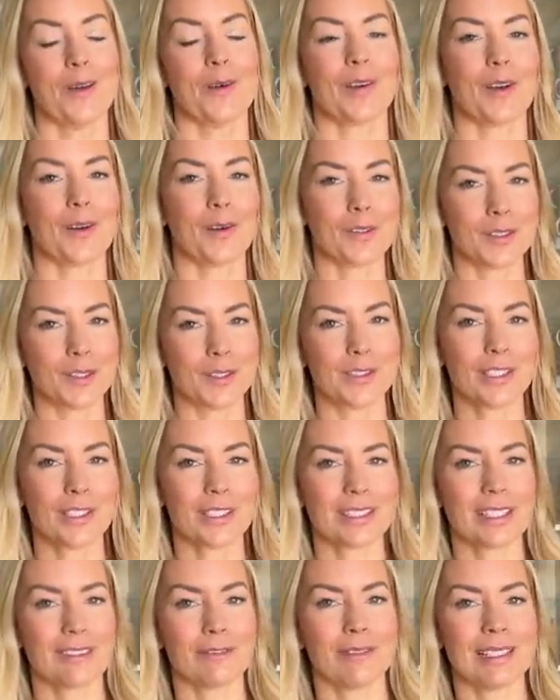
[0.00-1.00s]
We also
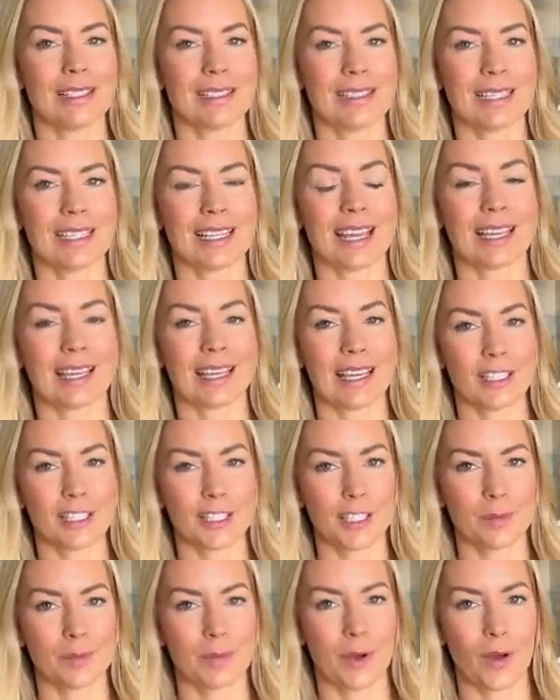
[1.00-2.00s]
looked at renting a
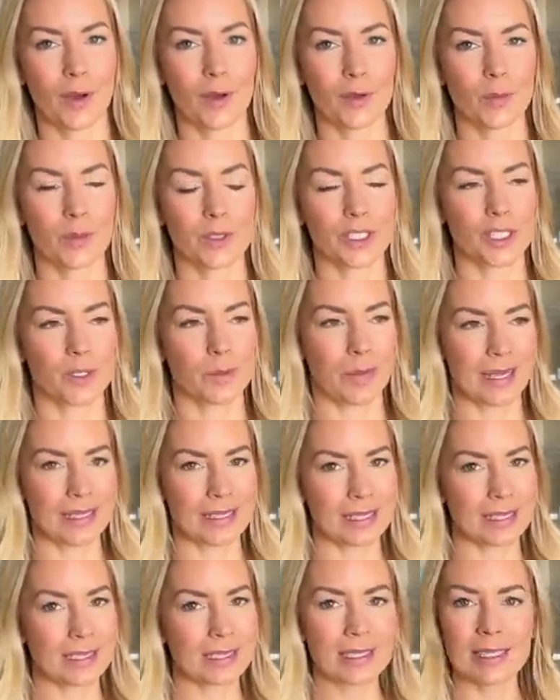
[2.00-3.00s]
kitchen pod, which is
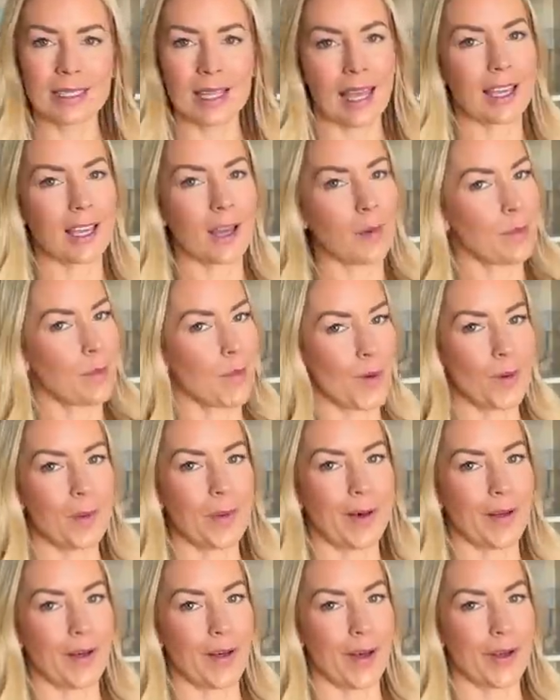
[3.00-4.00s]
basically like a
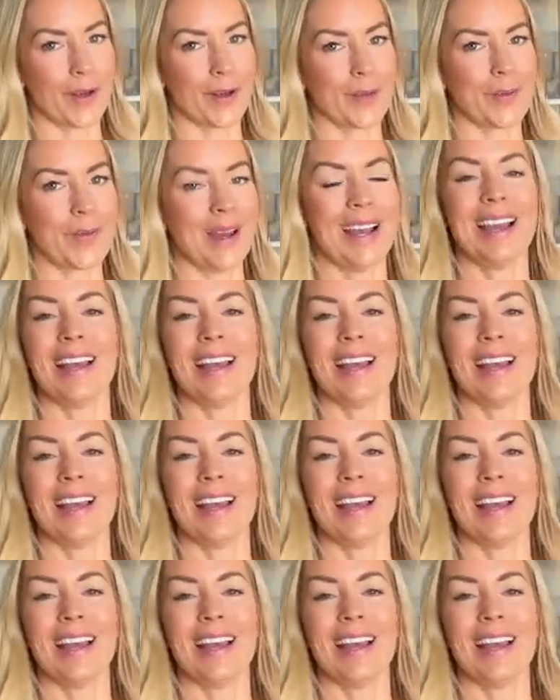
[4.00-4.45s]
mobile home